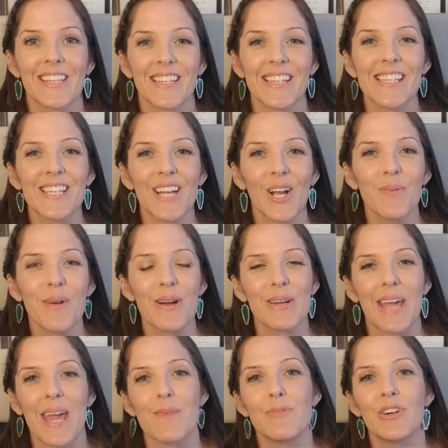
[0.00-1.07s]
Let's talk about
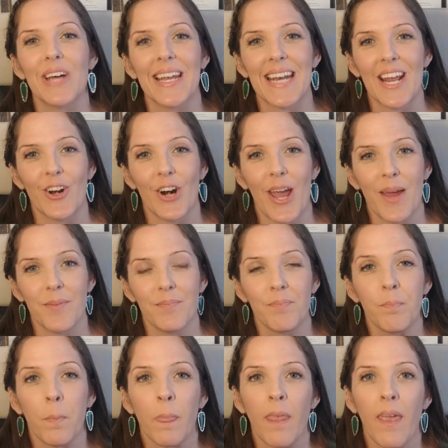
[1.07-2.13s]
cable and internet.
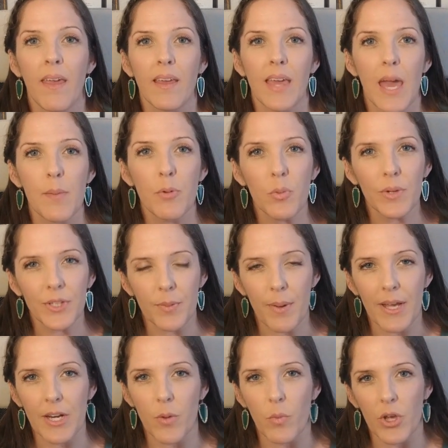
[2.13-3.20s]
Cable will
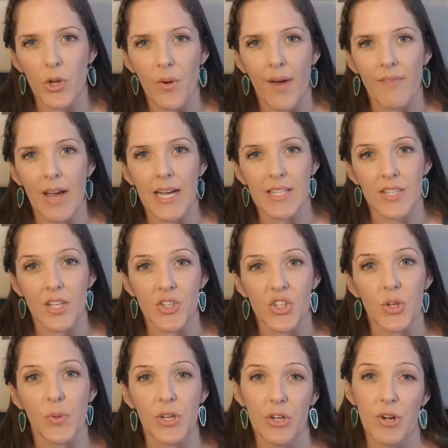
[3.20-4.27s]
depend on what you have access
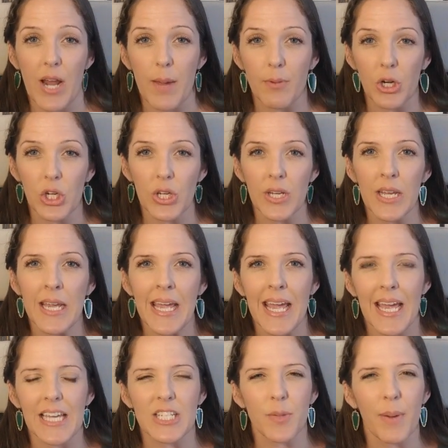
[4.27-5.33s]
to in your neighborhood.
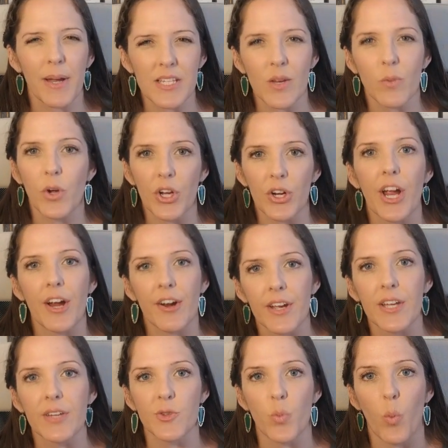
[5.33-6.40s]
It depends on what your
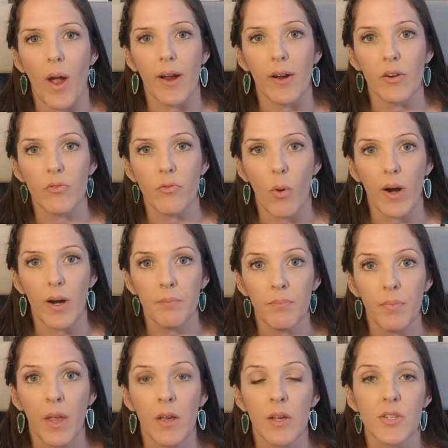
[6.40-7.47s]
area is wired for.
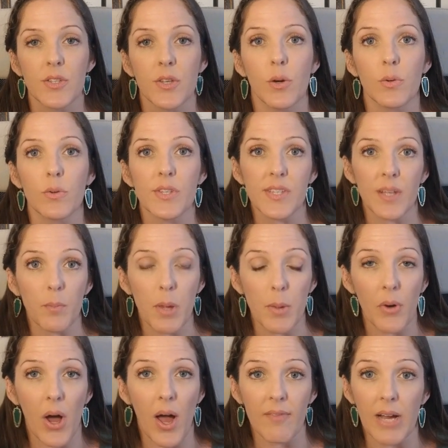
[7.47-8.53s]
So some
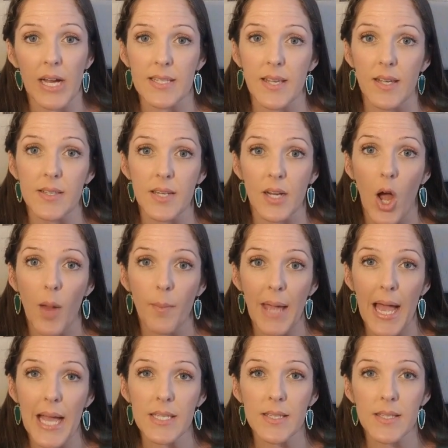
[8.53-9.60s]
people have access to
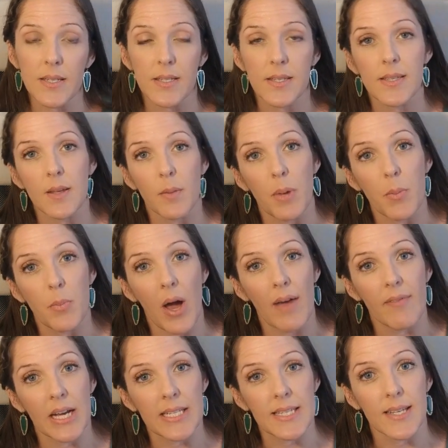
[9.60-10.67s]
Comcast, some people
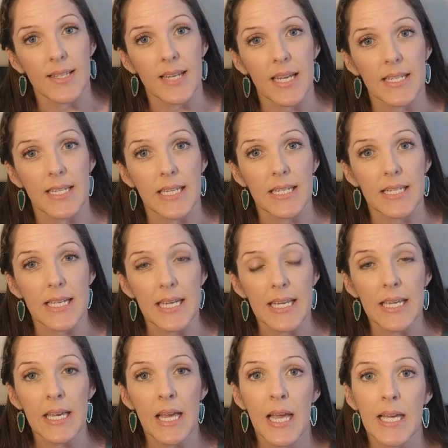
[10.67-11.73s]
have access to
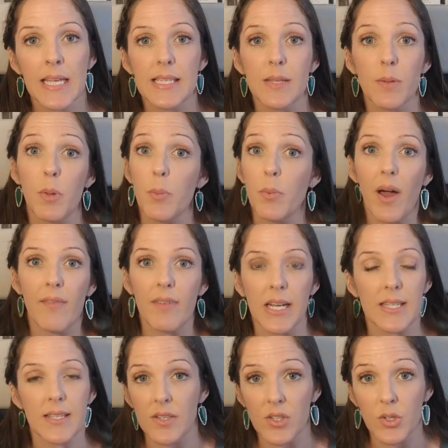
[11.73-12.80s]
AT&T, some people have
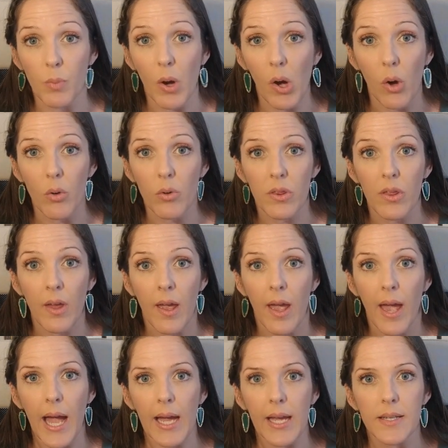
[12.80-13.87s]
access to both,
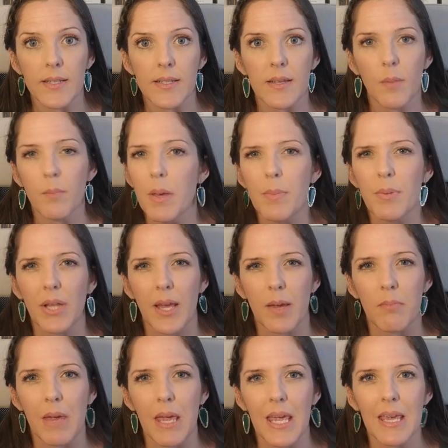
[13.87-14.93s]
and some people
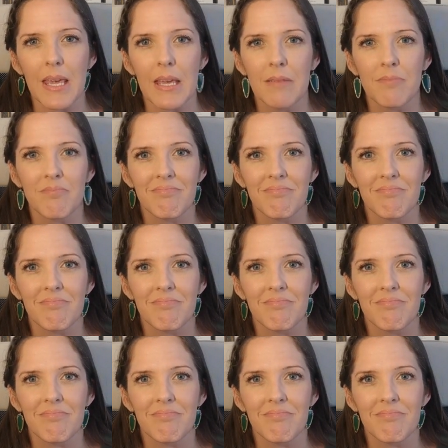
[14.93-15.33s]
like me